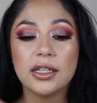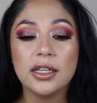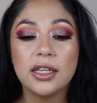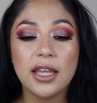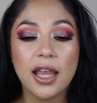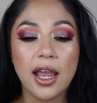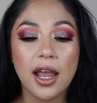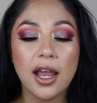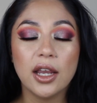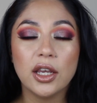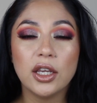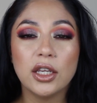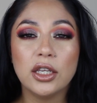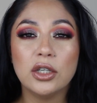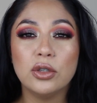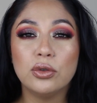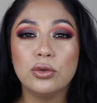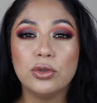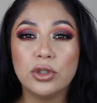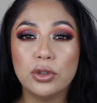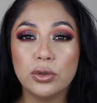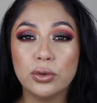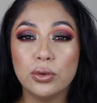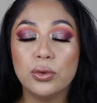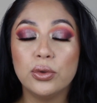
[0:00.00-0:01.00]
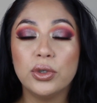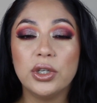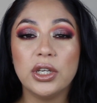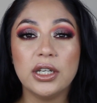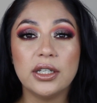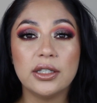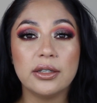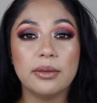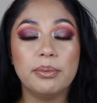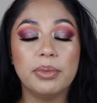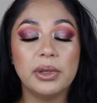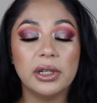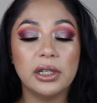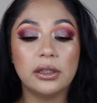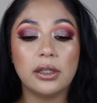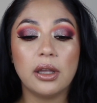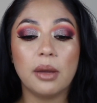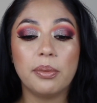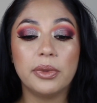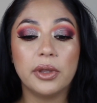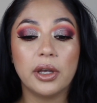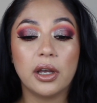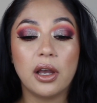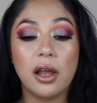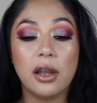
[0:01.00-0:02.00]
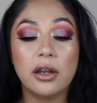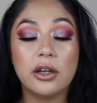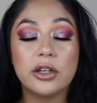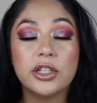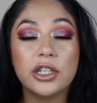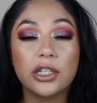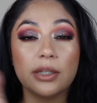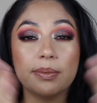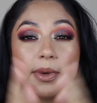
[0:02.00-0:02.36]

Yeah, you do need to build up the colors,